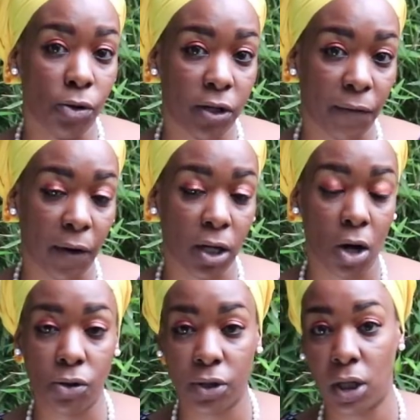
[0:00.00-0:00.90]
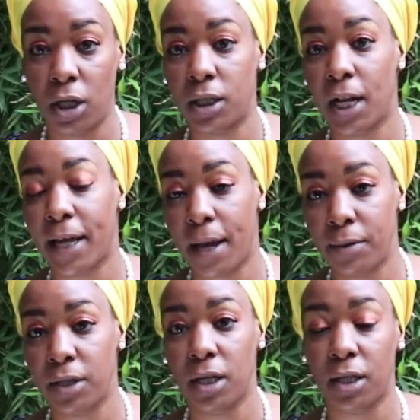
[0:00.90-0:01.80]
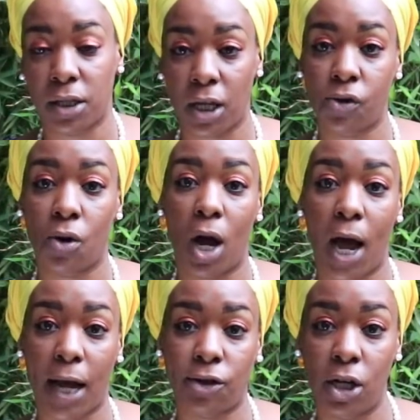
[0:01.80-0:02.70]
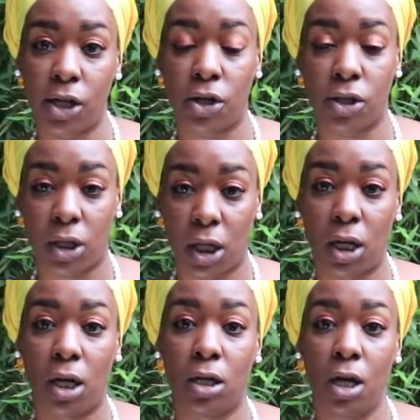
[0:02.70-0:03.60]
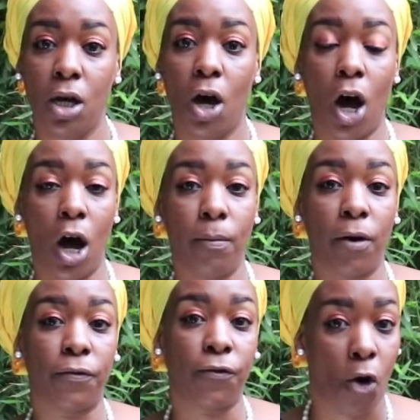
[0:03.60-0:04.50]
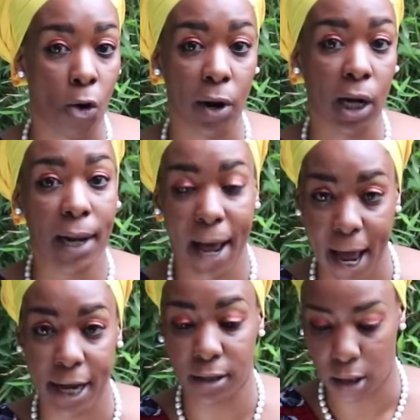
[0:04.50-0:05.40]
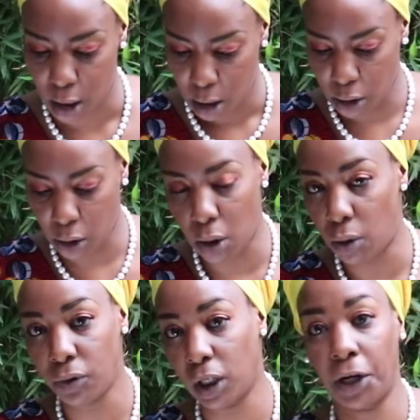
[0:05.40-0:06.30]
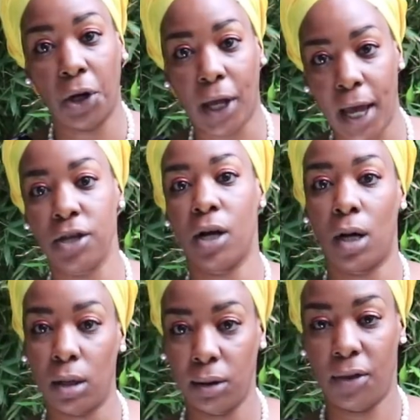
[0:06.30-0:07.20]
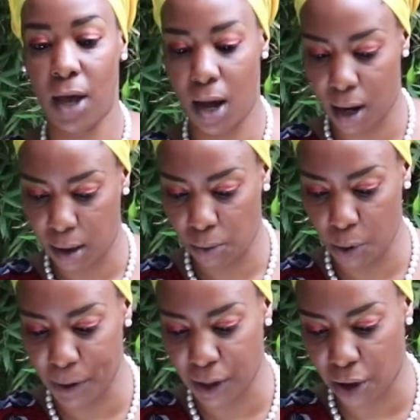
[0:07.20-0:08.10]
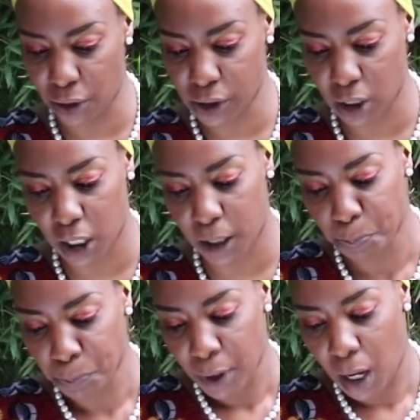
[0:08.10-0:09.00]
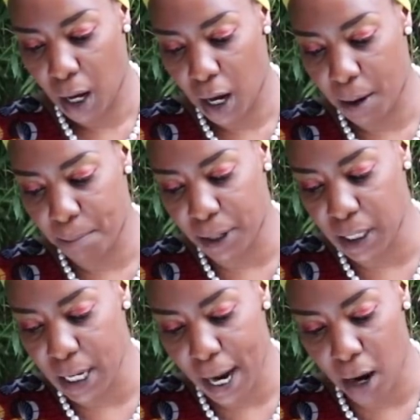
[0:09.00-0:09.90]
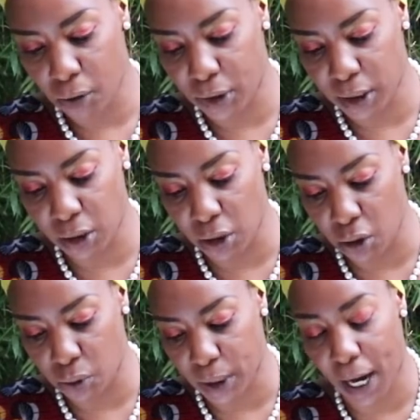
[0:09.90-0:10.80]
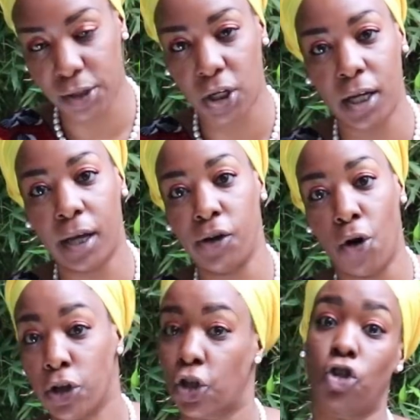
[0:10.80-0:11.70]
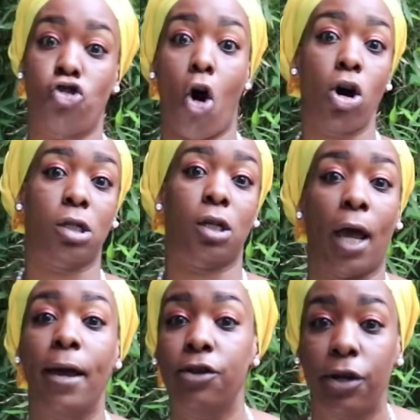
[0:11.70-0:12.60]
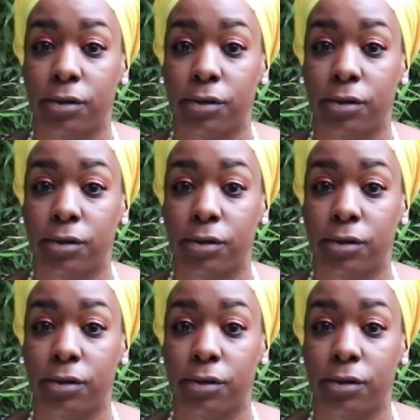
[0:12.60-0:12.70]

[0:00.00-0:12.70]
different consulates like embassies, etc., are actually considered foreign land. The little Kenya there would be the consular. But now this news actually, it shocked Kenyans